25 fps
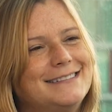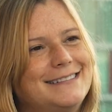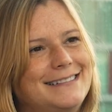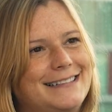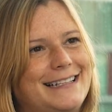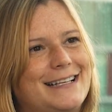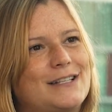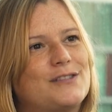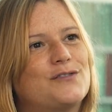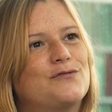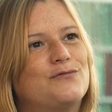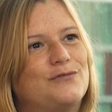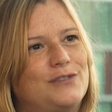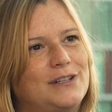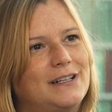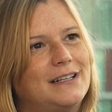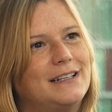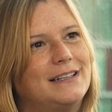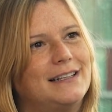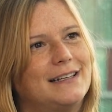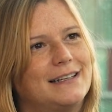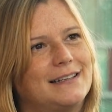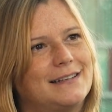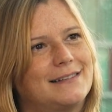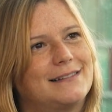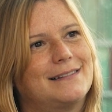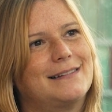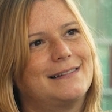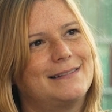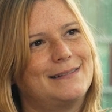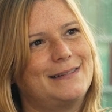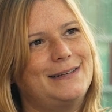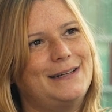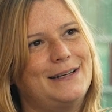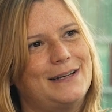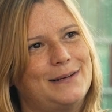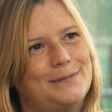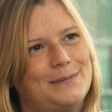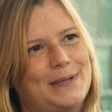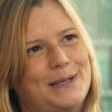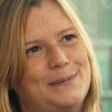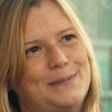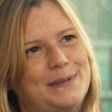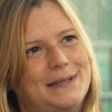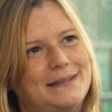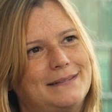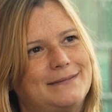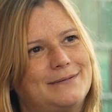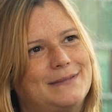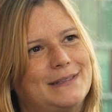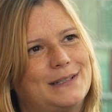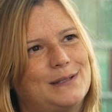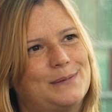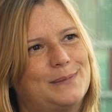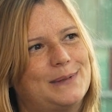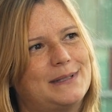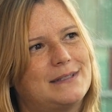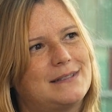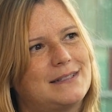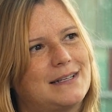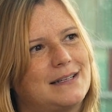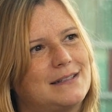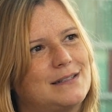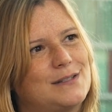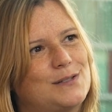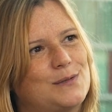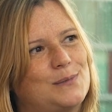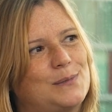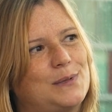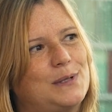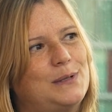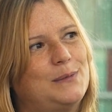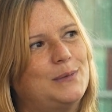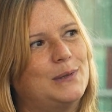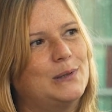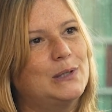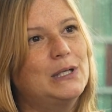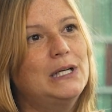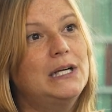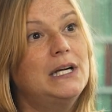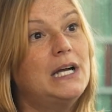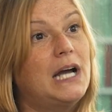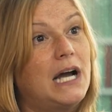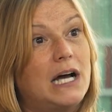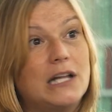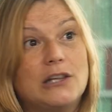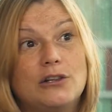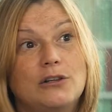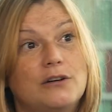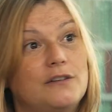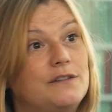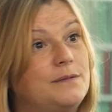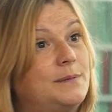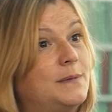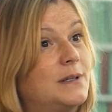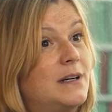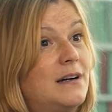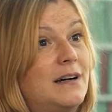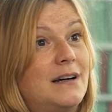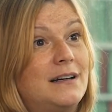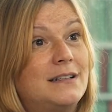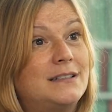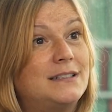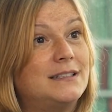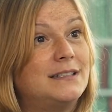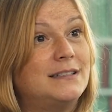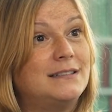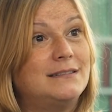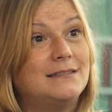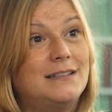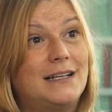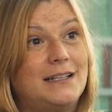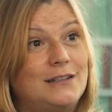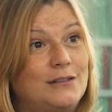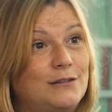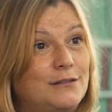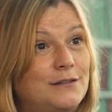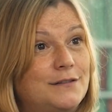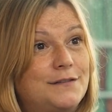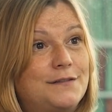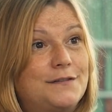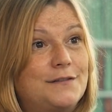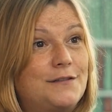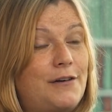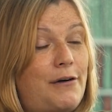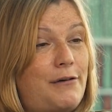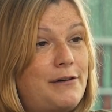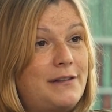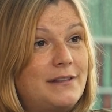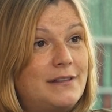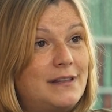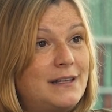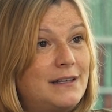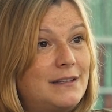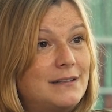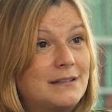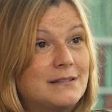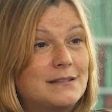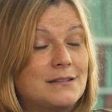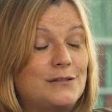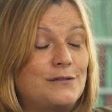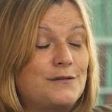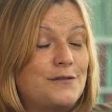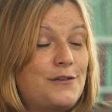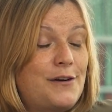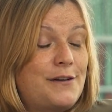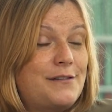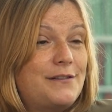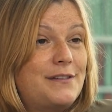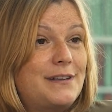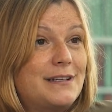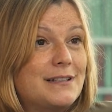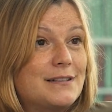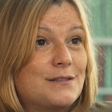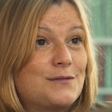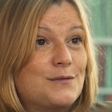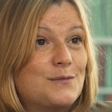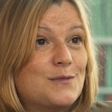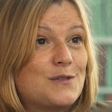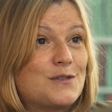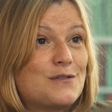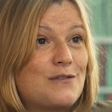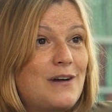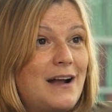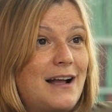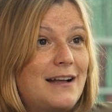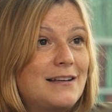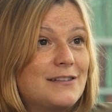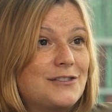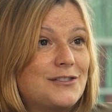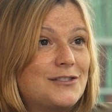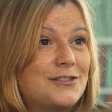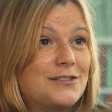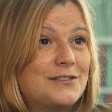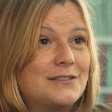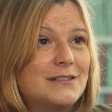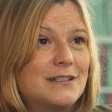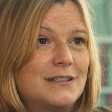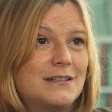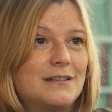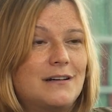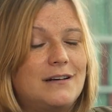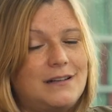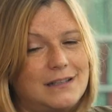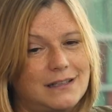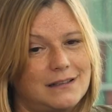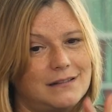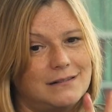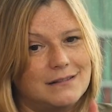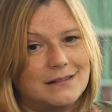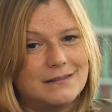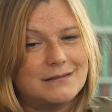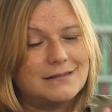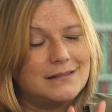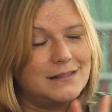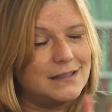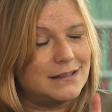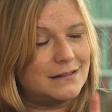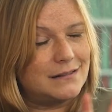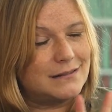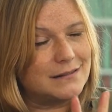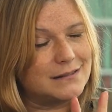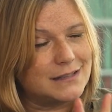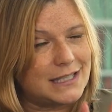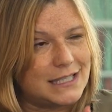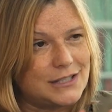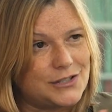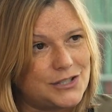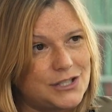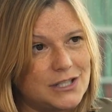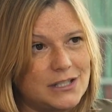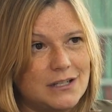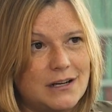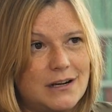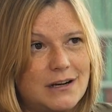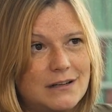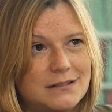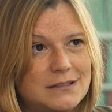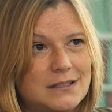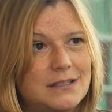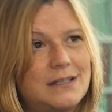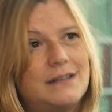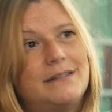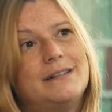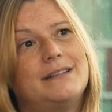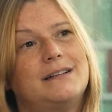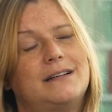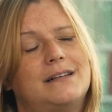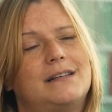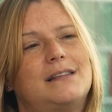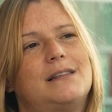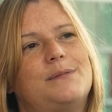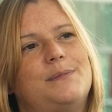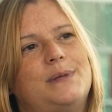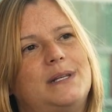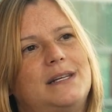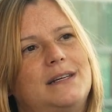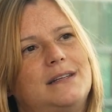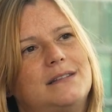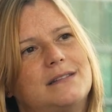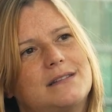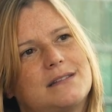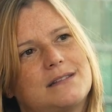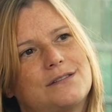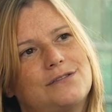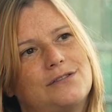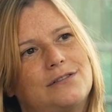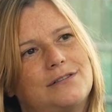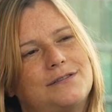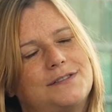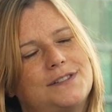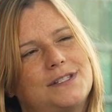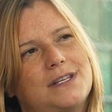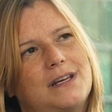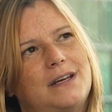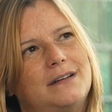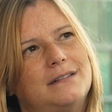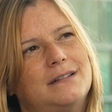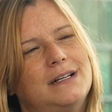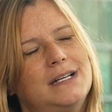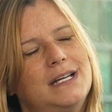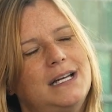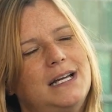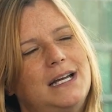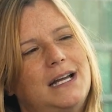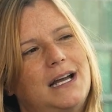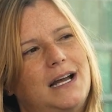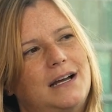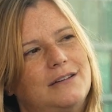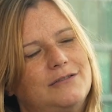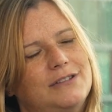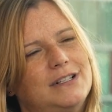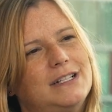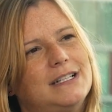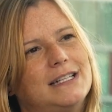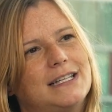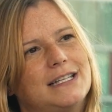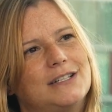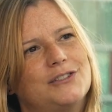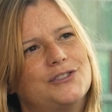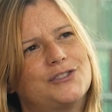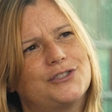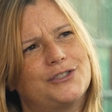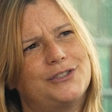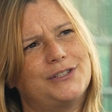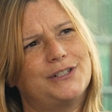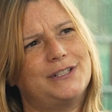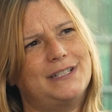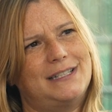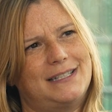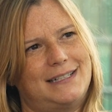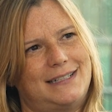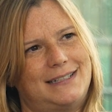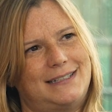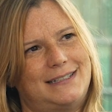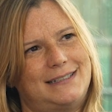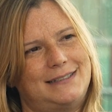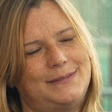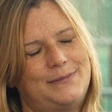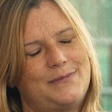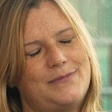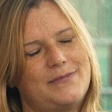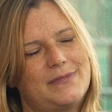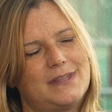That's wow. Maybe a little bit sad to some people. I love my garden. I love growing things. I love growing things from scratch. Got a little kitchen garden going on at the minute and stuff. So I really enjoy that.